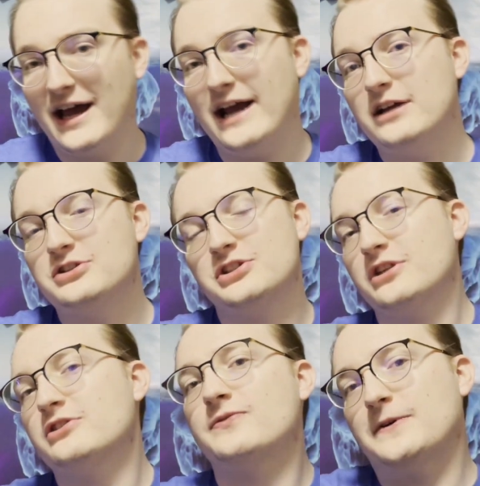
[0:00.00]

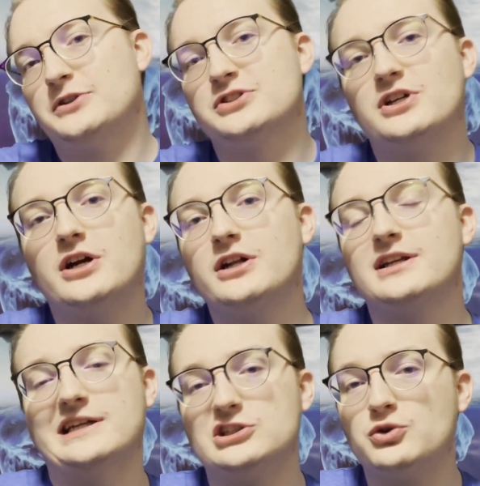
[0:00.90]
AntShares first
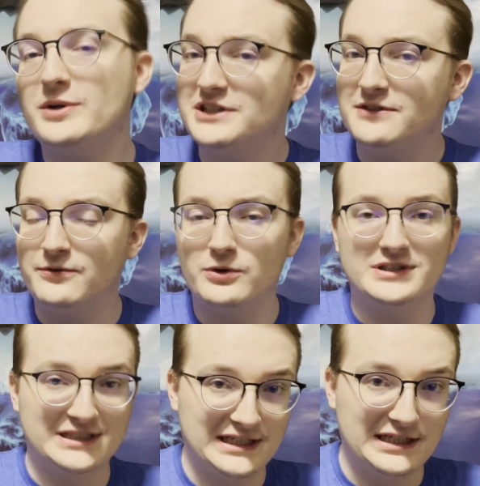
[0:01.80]
started in
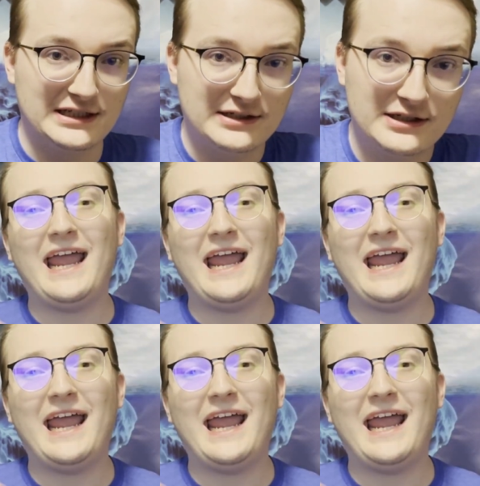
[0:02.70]
2014.